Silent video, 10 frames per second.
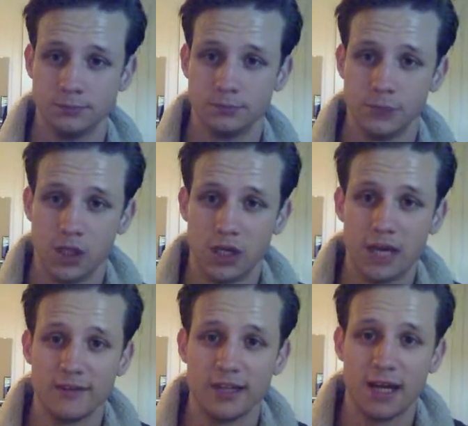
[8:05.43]
you
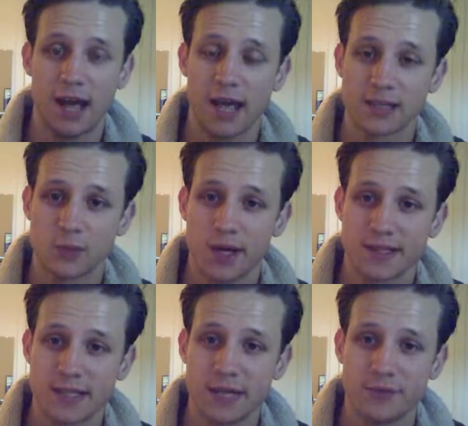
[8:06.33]
give it an
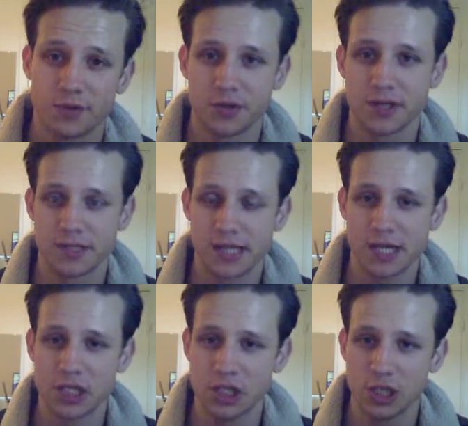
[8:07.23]
XYZ for
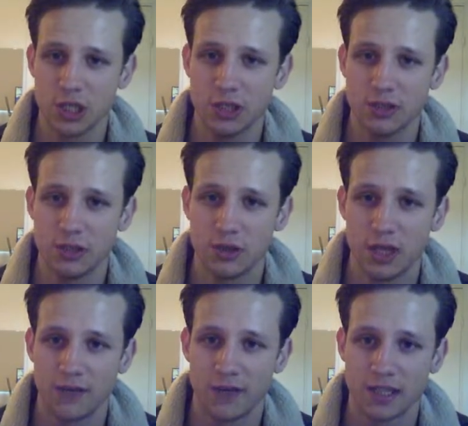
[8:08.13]
translation, and you
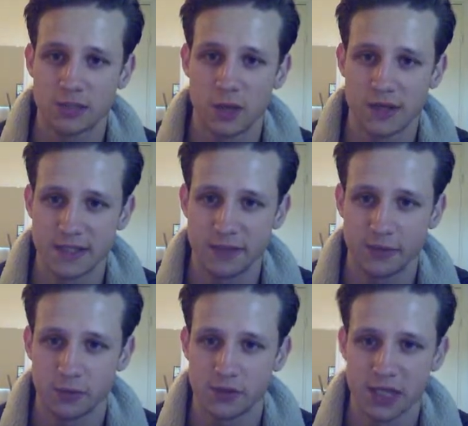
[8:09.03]
give XYZ
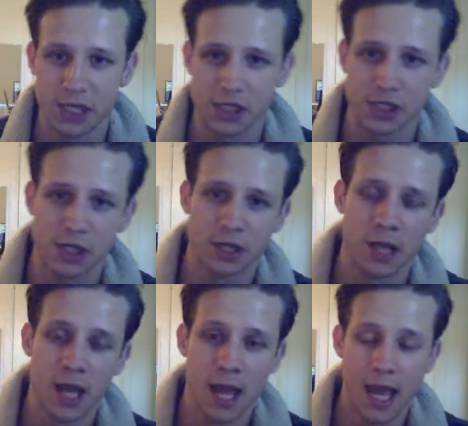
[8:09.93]
for rotation,
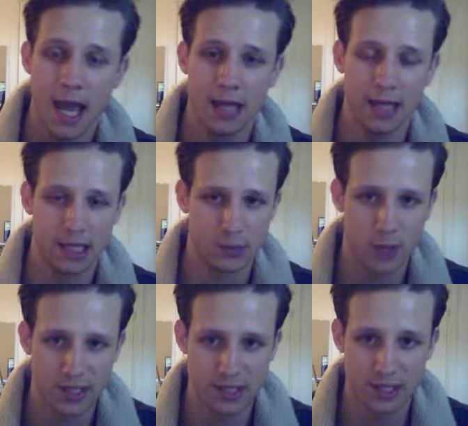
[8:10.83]
and
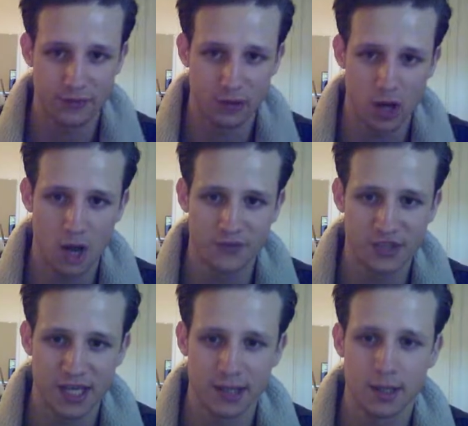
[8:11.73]
XYZ for
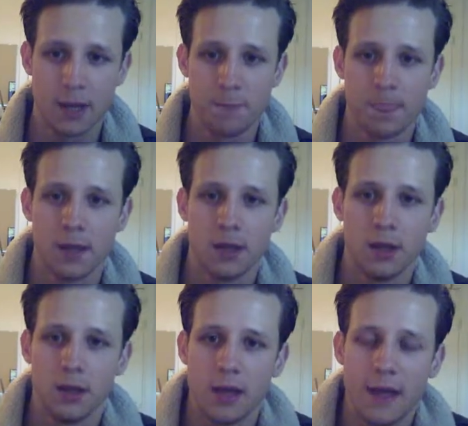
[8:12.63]
offset.
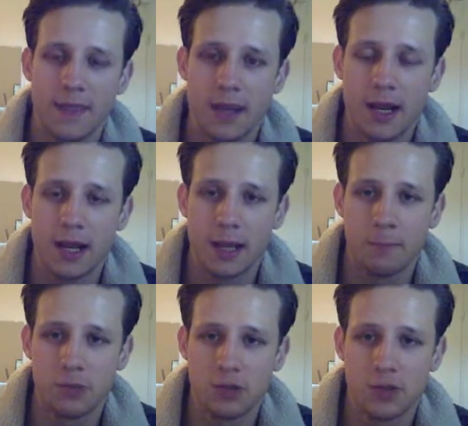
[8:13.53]
And then I
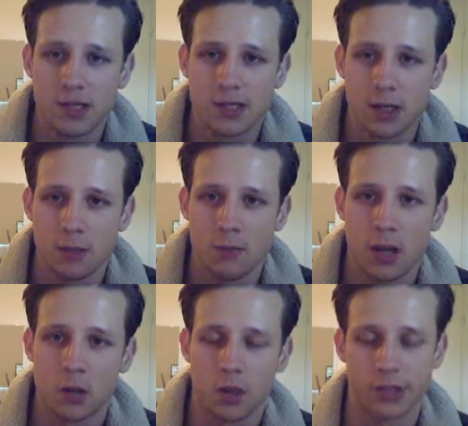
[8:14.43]
am doing some
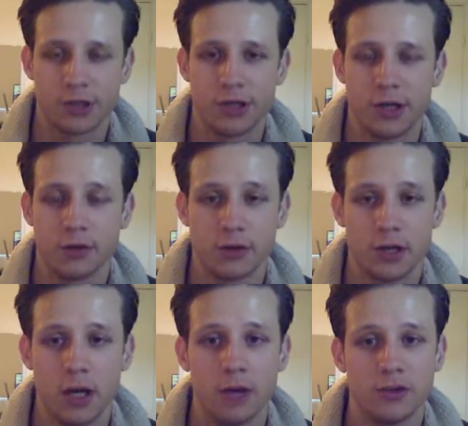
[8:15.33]

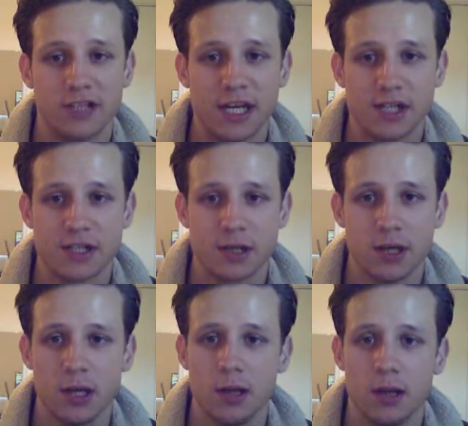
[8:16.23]
quaternion
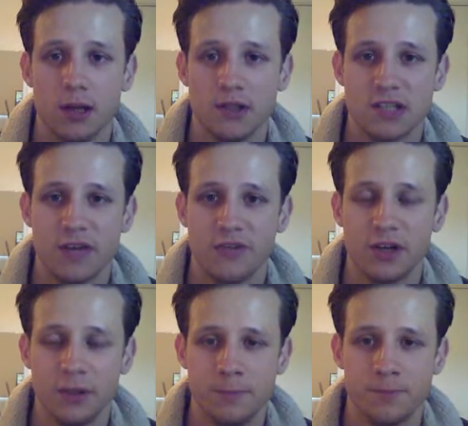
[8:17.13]
rotation stuff
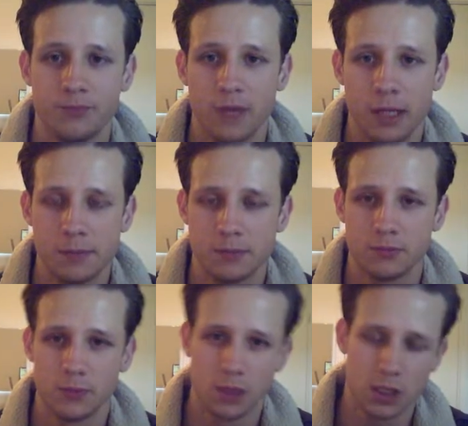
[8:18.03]
here, and I'm
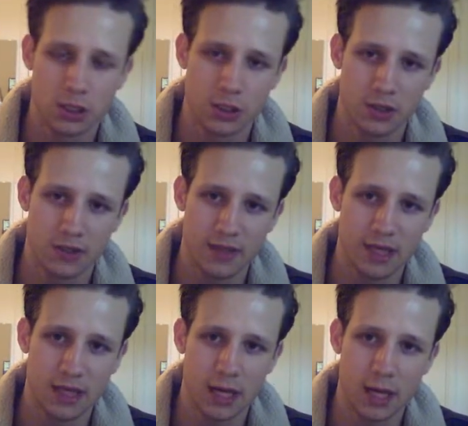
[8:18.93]
turning
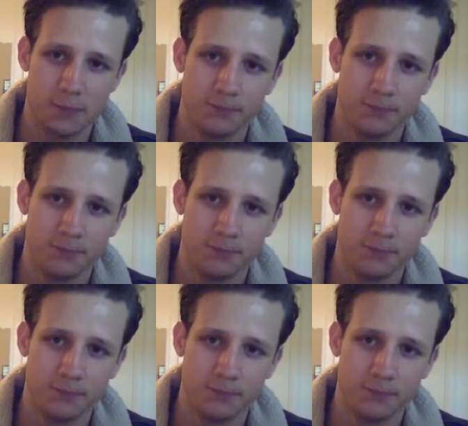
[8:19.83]
the